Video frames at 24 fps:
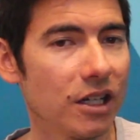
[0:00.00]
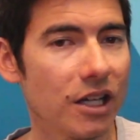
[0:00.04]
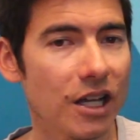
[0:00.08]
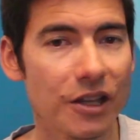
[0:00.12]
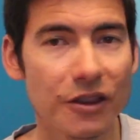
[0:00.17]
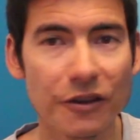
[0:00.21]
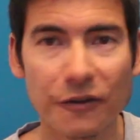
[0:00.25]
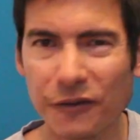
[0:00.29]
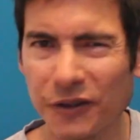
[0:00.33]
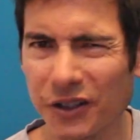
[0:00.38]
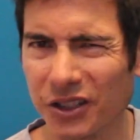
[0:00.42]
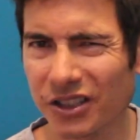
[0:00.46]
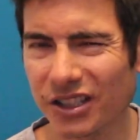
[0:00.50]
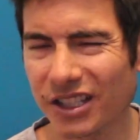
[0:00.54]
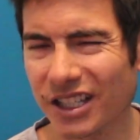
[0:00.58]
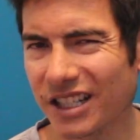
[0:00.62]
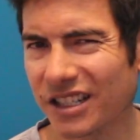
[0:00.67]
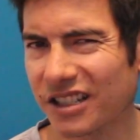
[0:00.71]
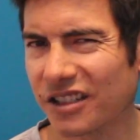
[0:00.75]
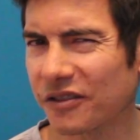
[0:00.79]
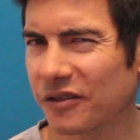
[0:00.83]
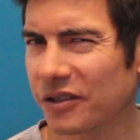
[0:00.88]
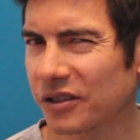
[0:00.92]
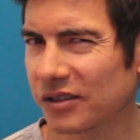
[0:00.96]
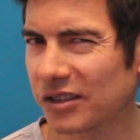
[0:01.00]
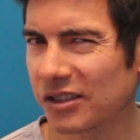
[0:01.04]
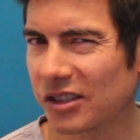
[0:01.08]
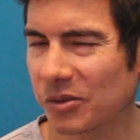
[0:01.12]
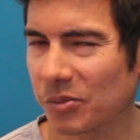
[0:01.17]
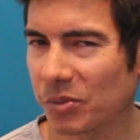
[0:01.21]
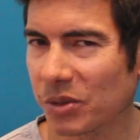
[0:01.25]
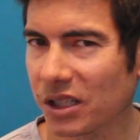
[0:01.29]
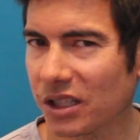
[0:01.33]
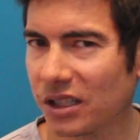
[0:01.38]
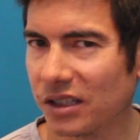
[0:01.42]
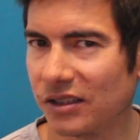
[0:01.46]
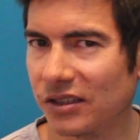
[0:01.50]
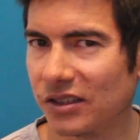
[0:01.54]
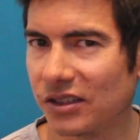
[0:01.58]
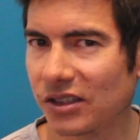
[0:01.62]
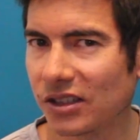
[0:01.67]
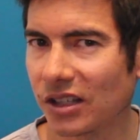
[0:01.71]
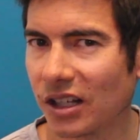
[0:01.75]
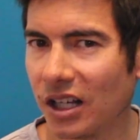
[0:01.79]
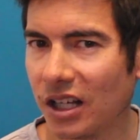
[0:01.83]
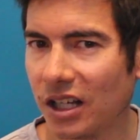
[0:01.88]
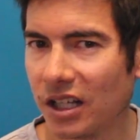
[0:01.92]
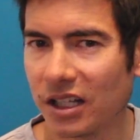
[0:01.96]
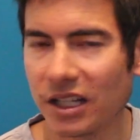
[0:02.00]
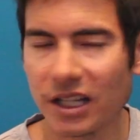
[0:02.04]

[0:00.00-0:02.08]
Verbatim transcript: and the feeling at different speeds